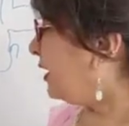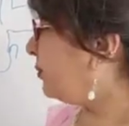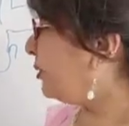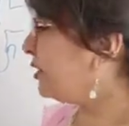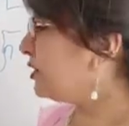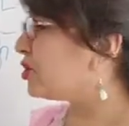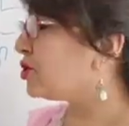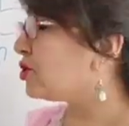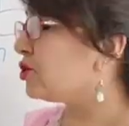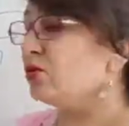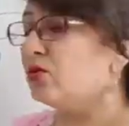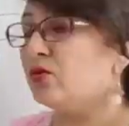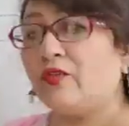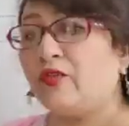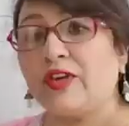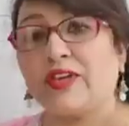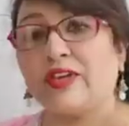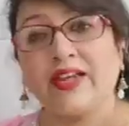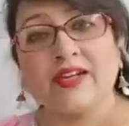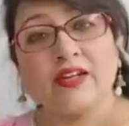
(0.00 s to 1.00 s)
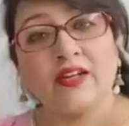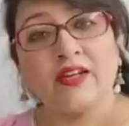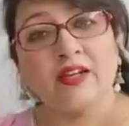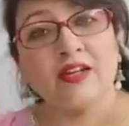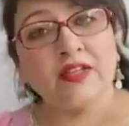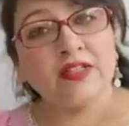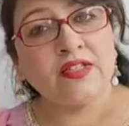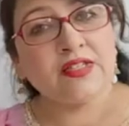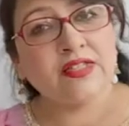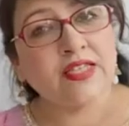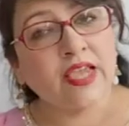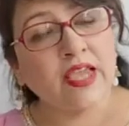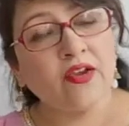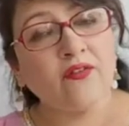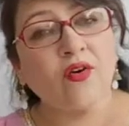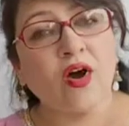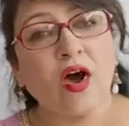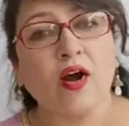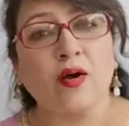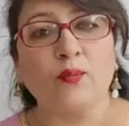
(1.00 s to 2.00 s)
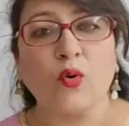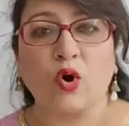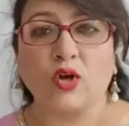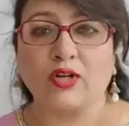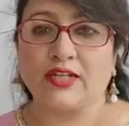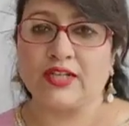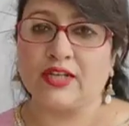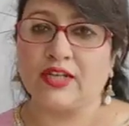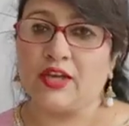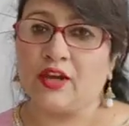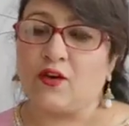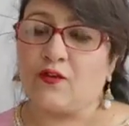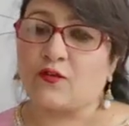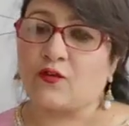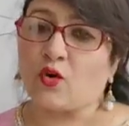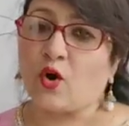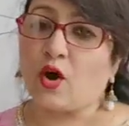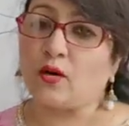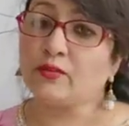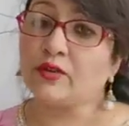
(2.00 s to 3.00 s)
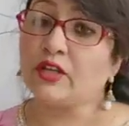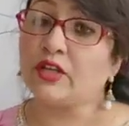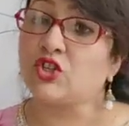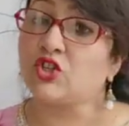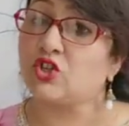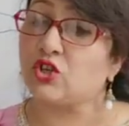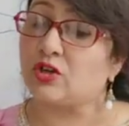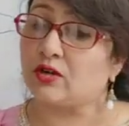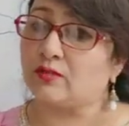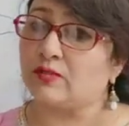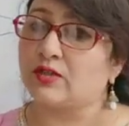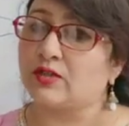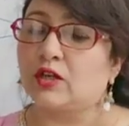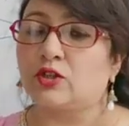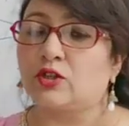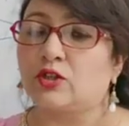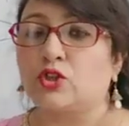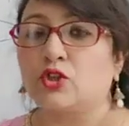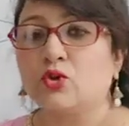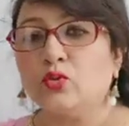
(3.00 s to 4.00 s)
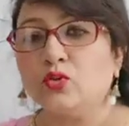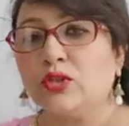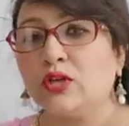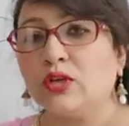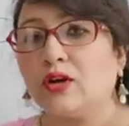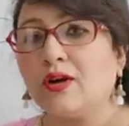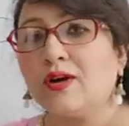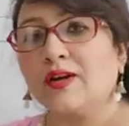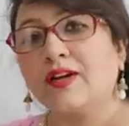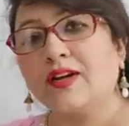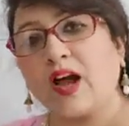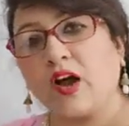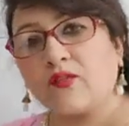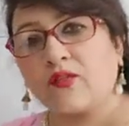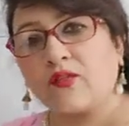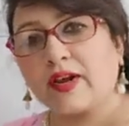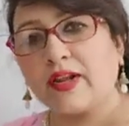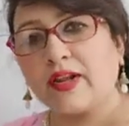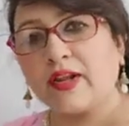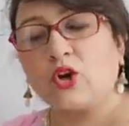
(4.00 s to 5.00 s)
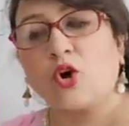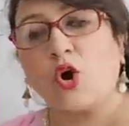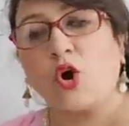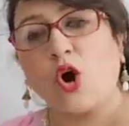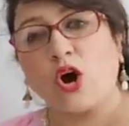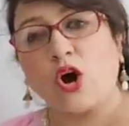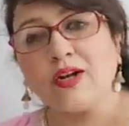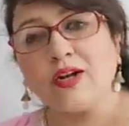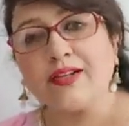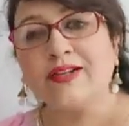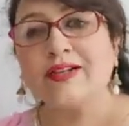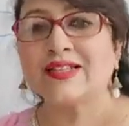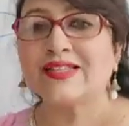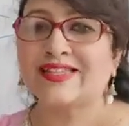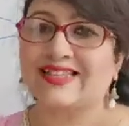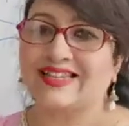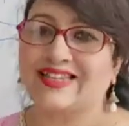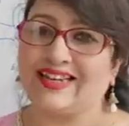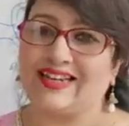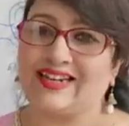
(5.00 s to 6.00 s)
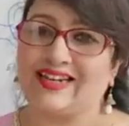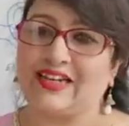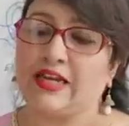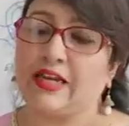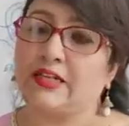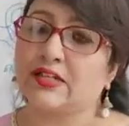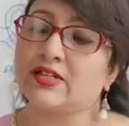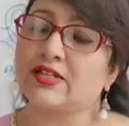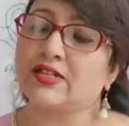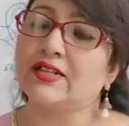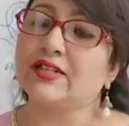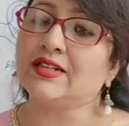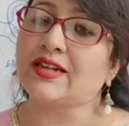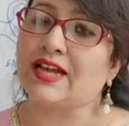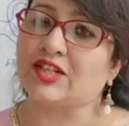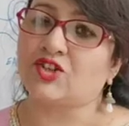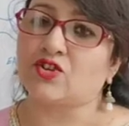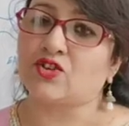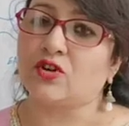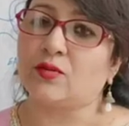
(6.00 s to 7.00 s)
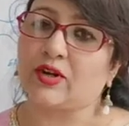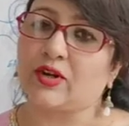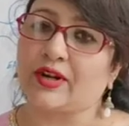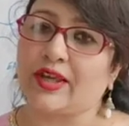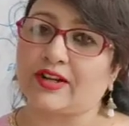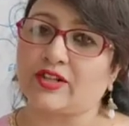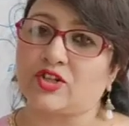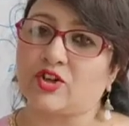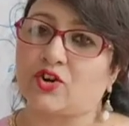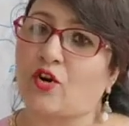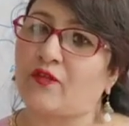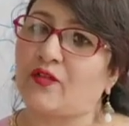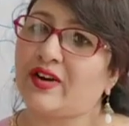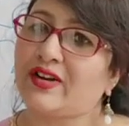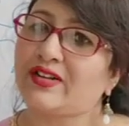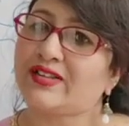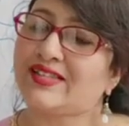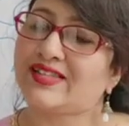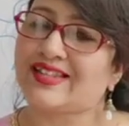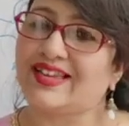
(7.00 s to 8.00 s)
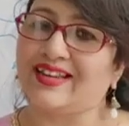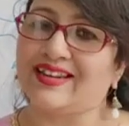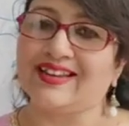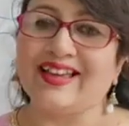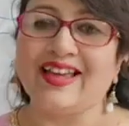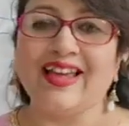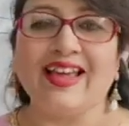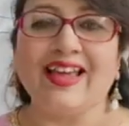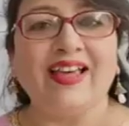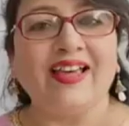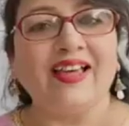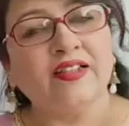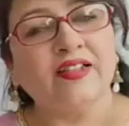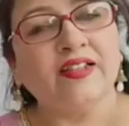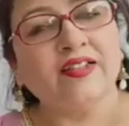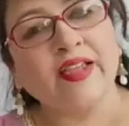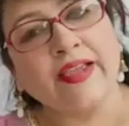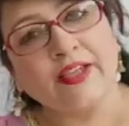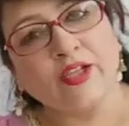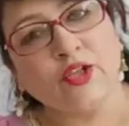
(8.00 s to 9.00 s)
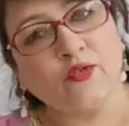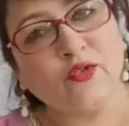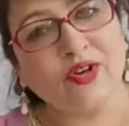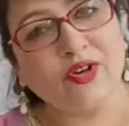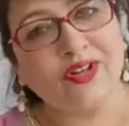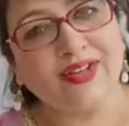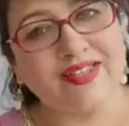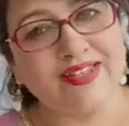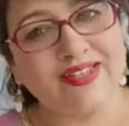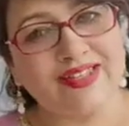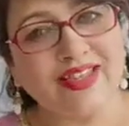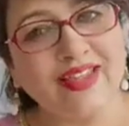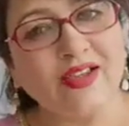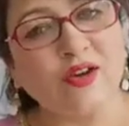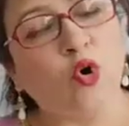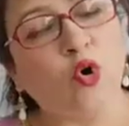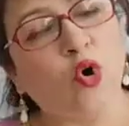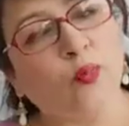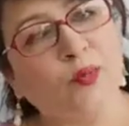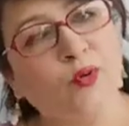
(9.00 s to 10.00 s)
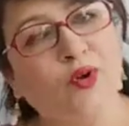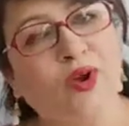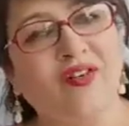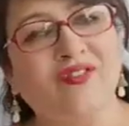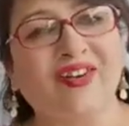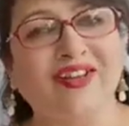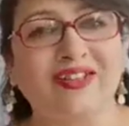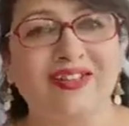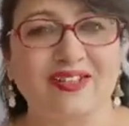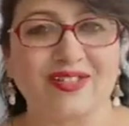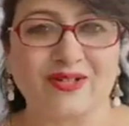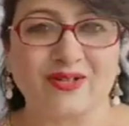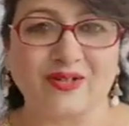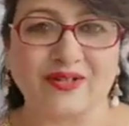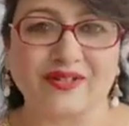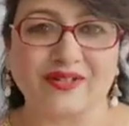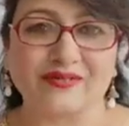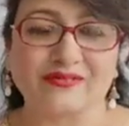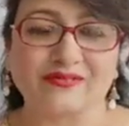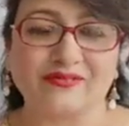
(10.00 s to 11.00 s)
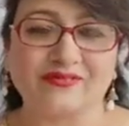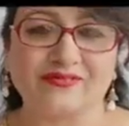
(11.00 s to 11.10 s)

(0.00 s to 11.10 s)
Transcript: able to, we can save our body from the germs through the covering called skin. It is the natural protector of our skin. Thank you for listening. Hope you have understood.